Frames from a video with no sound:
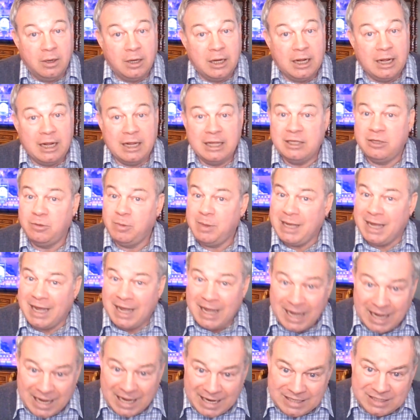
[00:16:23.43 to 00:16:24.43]
It will be
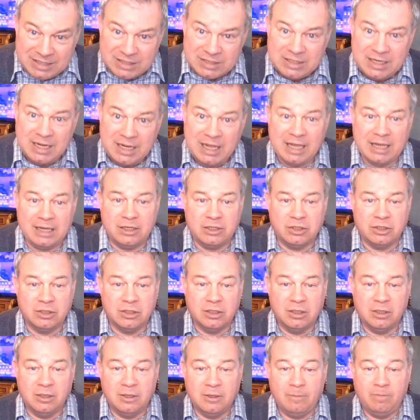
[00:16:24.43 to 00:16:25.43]
high stakes,
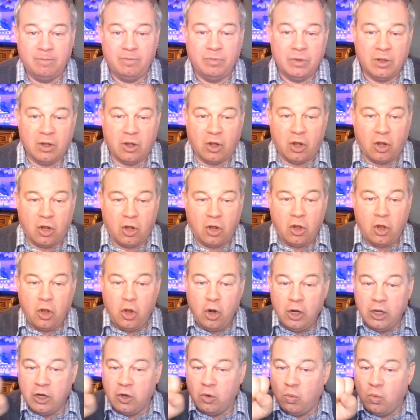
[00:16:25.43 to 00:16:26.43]
all
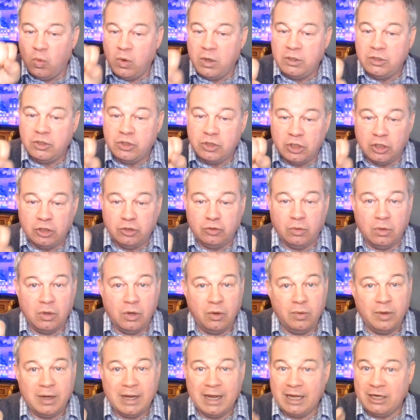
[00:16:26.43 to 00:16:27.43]
in one central
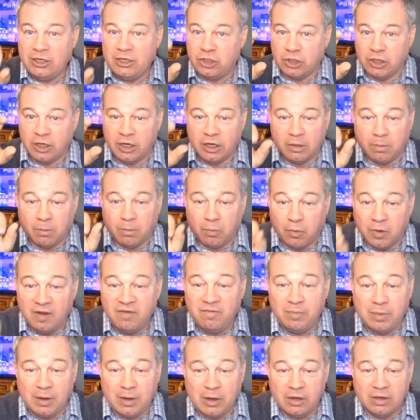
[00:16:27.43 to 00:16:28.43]
location in a brief
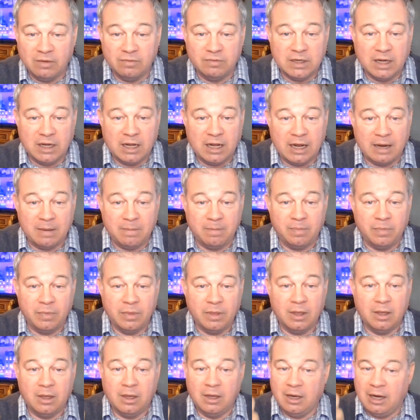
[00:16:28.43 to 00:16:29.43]
period of time.
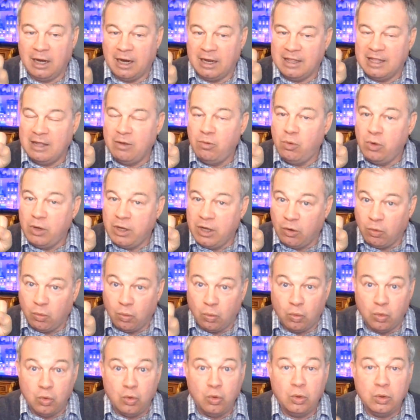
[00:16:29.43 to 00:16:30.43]
And they will get
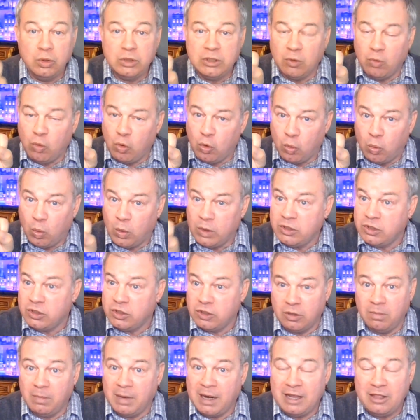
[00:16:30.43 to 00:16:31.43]
rules that once they're
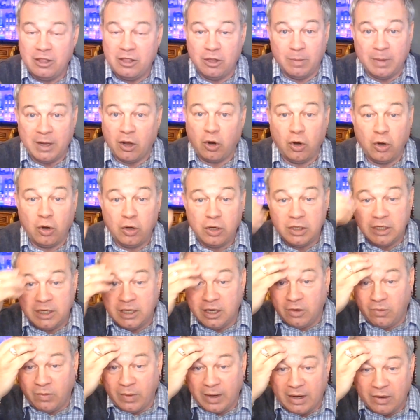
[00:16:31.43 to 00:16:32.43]
made, they'll be hard to get
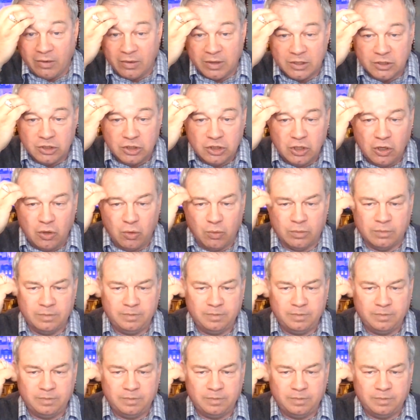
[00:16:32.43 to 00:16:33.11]
around. And so